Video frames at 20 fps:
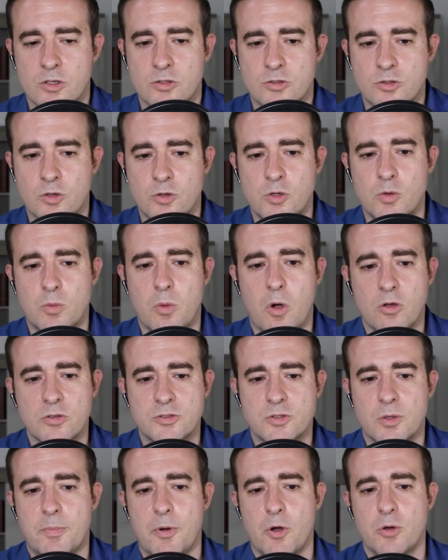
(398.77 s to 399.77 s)
So you
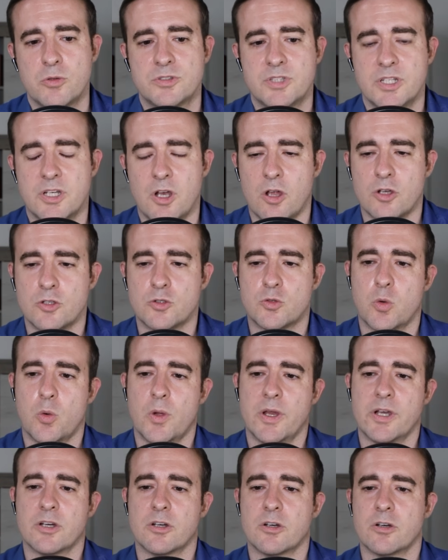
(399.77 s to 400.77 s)
also posted on
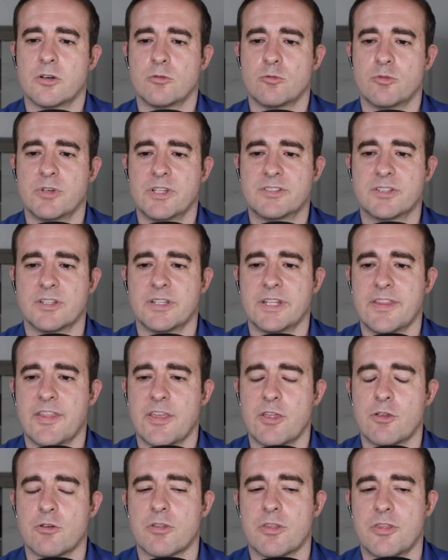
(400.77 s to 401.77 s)
Twitter recently
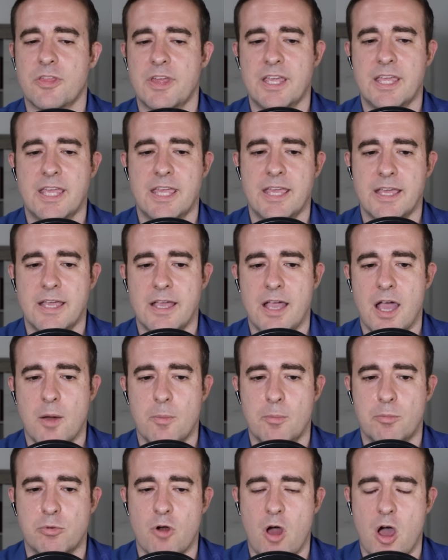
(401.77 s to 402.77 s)
that you're thinking a
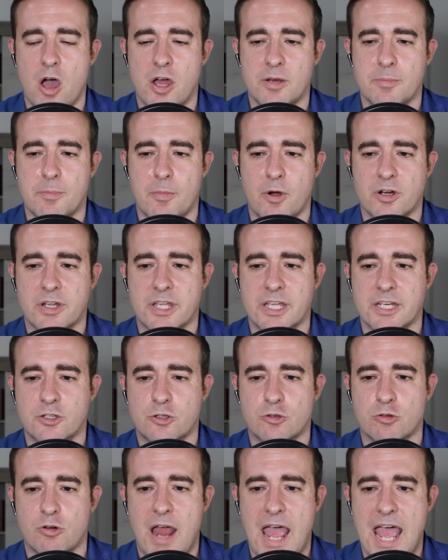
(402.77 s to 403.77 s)
broad
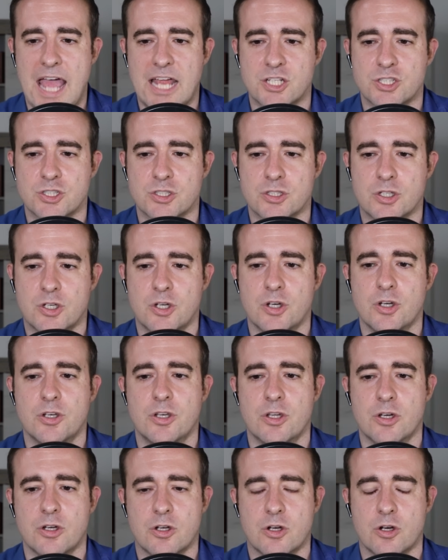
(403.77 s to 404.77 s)
market crash
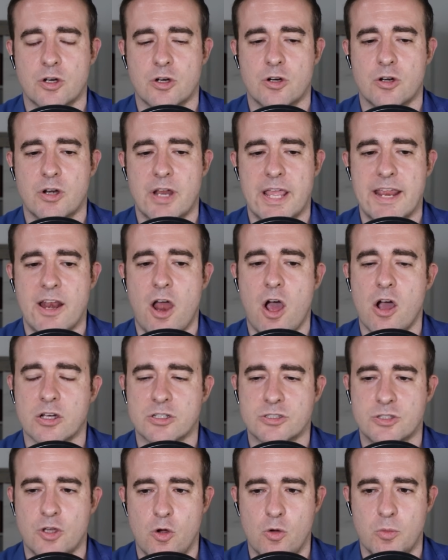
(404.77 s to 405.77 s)
could occur in
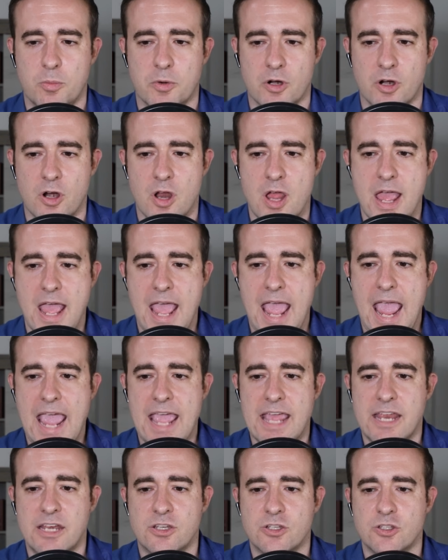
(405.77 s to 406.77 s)
October.
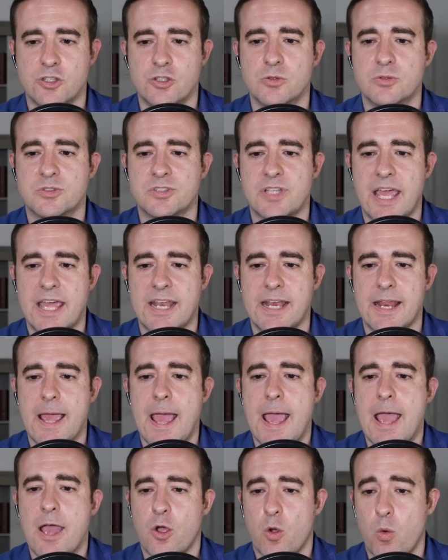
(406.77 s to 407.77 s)
And you said,
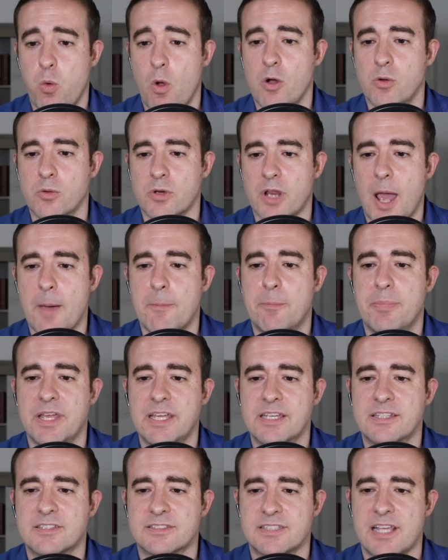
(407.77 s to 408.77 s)
quote, a
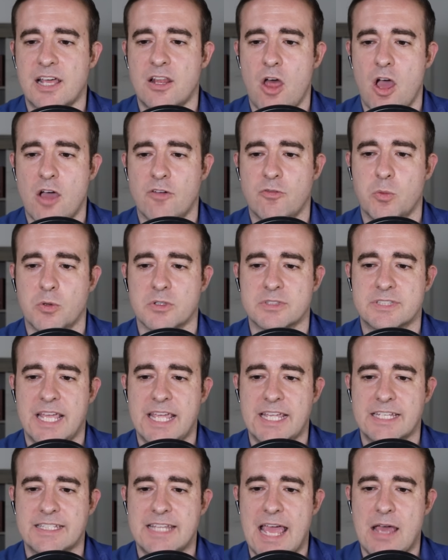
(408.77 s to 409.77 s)
big sell-off will
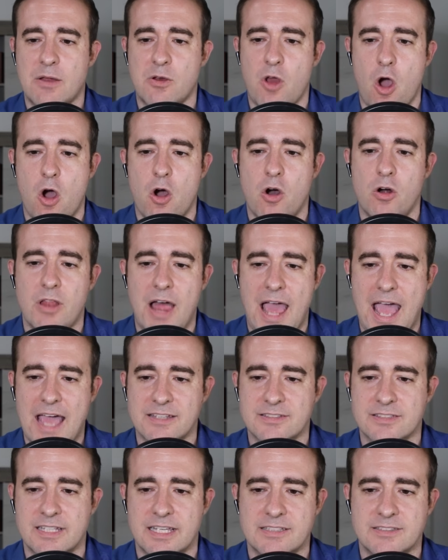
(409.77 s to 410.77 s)
take down all
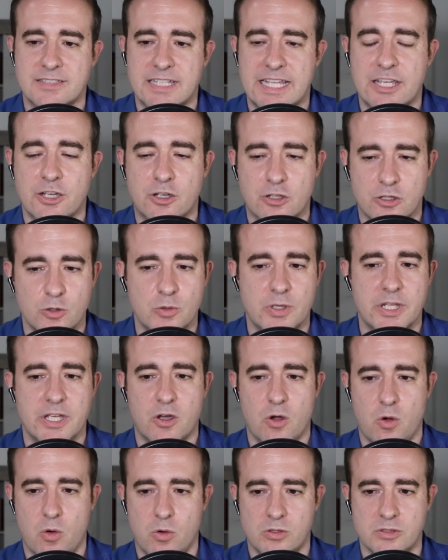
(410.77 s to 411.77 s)
assets,
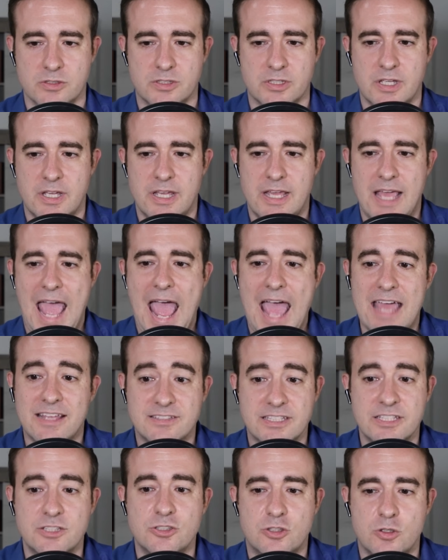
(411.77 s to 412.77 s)
including gold.
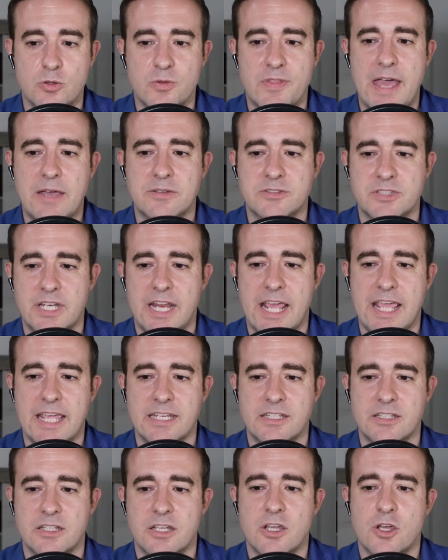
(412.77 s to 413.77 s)
As in two thousand
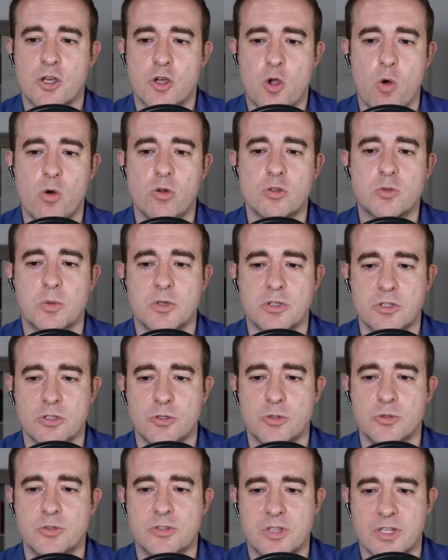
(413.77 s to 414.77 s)
eight, gold will
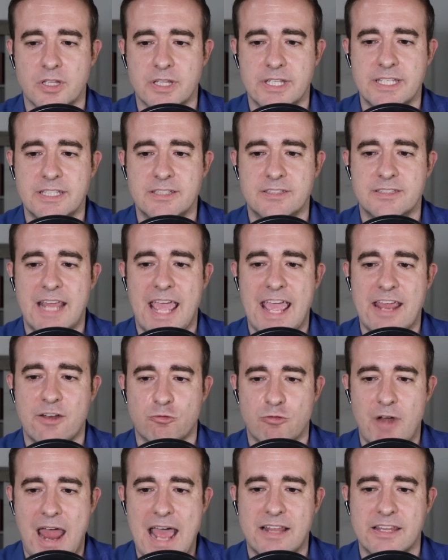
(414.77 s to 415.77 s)
lose the least
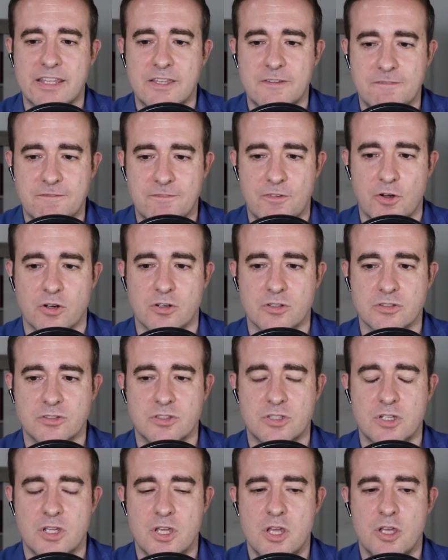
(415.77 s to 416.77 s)
and rally
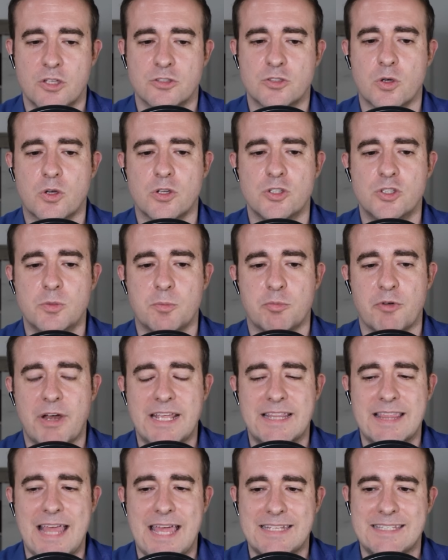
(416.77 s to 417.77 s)
first. So could you
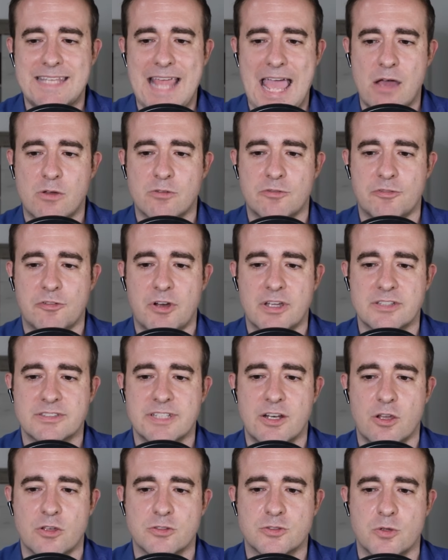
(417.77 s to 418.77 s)
break that down for us?
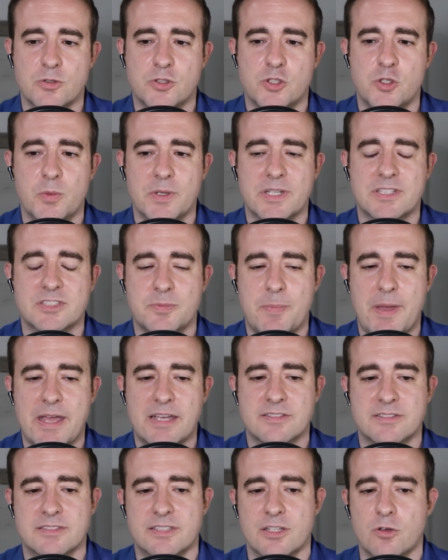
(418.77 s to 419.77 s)
And also, do you
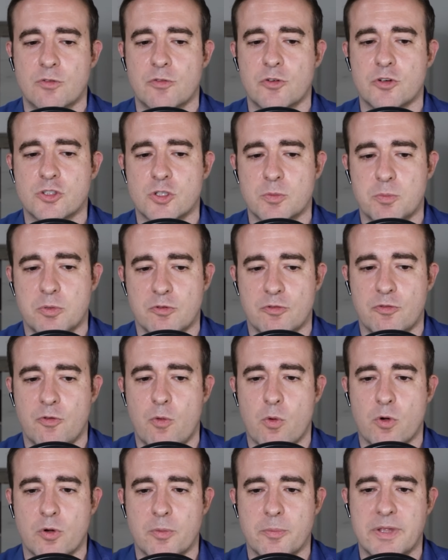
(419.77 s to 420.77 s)
expect silver to
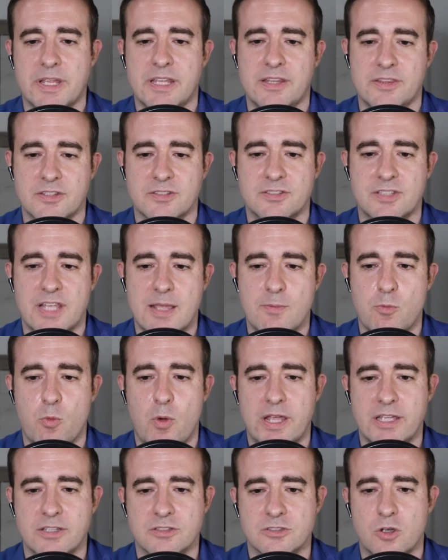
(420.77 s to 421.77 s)
perform in the same
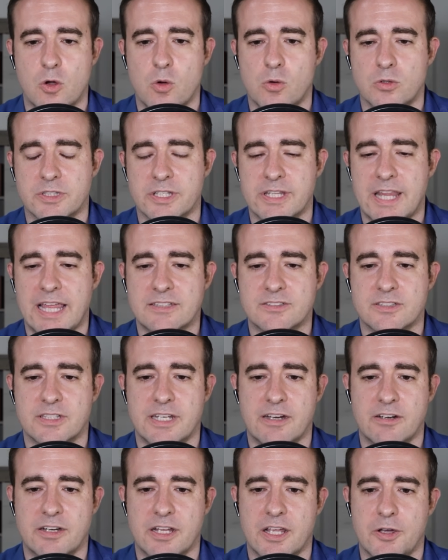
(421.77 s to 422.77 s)
way as gold in that
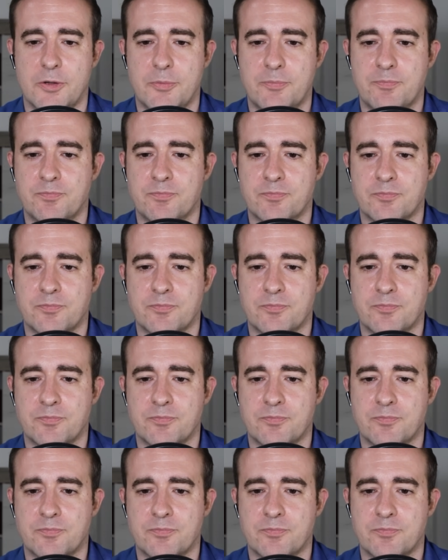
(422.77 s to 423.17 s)
scenario?